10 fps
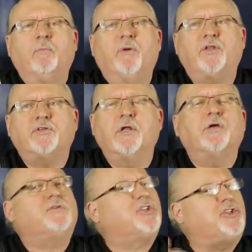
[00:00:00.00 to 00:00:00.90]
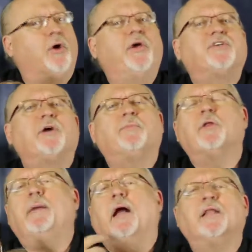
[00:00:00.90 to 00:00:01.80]
But it's going to show you
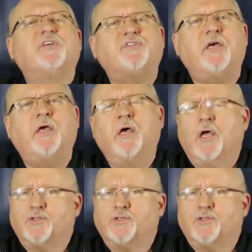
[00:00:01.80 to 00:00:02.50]
something about listening.